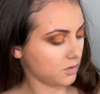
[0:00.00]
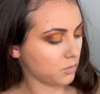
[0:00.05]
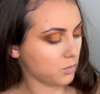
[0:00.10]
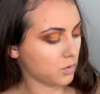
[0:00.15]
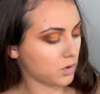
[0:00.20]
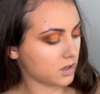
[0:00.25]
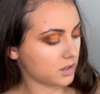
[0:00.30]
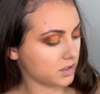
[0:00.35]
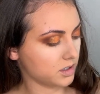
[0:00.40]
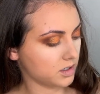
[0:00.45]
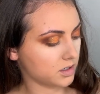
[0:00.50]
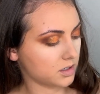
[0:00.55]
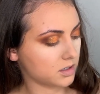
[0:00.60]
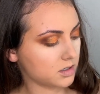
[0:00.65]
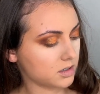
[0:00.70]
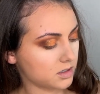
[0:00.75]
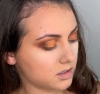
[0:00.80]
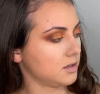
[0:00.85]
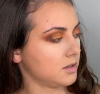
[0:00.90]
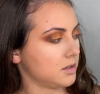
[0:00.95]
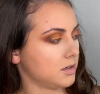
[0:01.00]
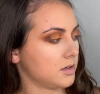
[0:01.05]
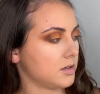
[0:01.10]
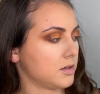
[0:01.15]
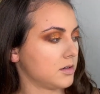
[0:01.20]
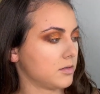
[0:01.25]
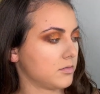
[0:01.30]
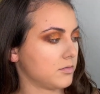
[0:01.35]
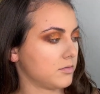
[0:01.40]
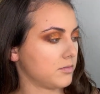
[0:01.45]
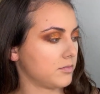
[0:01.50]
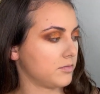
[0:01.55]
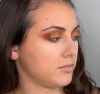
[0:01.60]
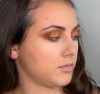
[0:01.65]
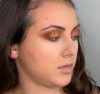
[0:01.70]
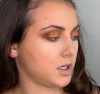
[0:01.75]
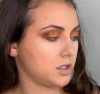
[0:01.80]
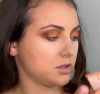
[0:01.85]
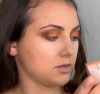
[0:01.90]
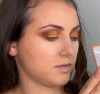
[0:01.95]
Warrior
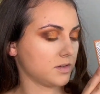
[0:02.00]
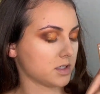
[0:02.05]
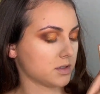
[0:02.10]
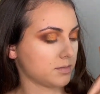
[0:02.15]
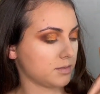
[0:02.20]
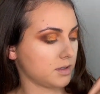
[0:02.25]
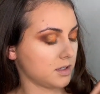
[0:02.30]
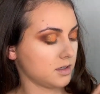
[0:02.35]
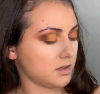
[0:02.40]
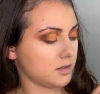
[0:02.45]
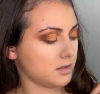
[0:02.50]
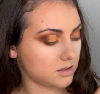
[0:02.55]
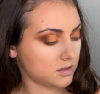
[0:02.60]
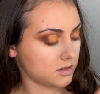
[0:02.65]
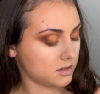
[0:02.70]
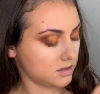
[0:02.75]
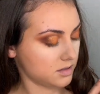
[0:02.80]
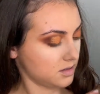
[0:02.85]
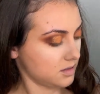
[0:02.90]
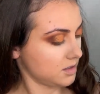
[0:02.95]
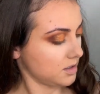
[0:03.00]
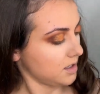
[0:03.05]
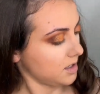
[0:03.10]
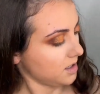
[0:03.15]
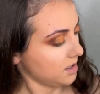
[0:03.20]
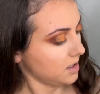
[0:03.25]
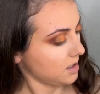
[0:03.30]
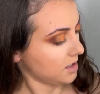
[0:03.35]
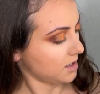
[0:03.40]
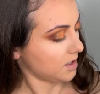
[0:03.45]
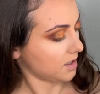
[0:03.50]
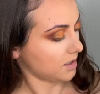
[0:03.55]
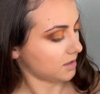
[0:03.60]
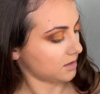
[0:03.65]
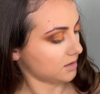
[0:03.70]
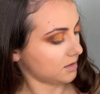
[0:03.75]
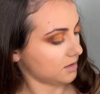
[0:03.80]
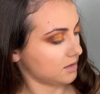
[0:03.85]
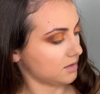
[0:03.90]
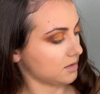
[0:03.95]
by Juvia's Place, and
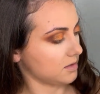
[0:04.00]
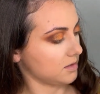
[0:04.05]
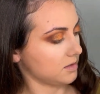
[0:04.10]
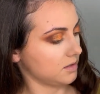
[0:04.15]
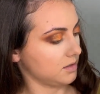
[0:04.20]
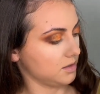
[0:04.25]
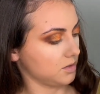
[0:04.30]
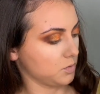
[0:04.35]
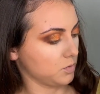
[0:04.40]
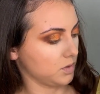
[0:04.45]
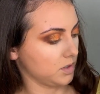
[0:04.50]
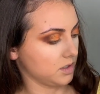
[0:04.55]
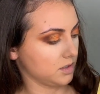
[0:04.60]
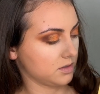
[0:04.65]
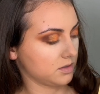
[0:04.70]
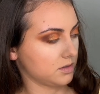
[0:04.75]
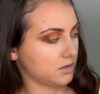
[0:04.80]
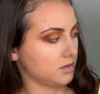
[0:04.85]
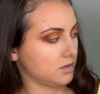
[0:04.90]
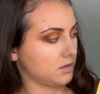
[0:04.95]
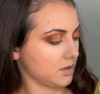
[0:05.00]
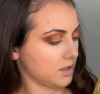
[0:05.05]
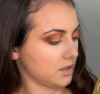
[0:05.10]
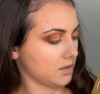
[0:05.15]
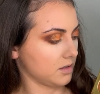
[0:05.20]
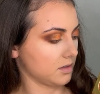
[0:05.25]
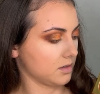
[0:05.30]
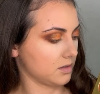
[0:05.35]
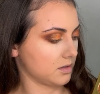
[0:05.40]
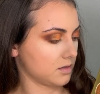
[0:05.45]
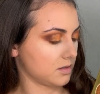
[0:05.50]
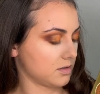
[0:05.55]
it's this one right here.